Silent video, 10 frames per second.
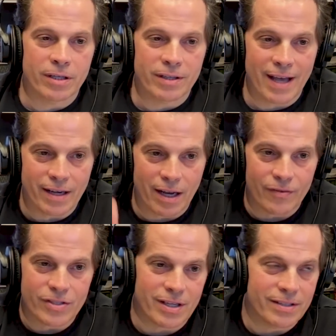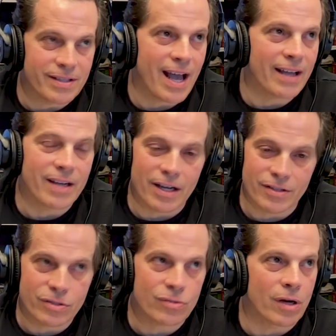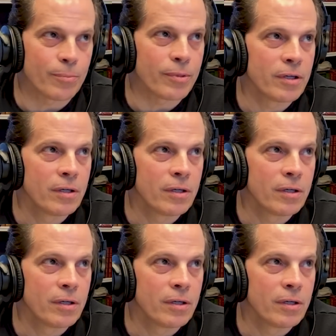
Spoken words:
And that obviously antagonized Trump.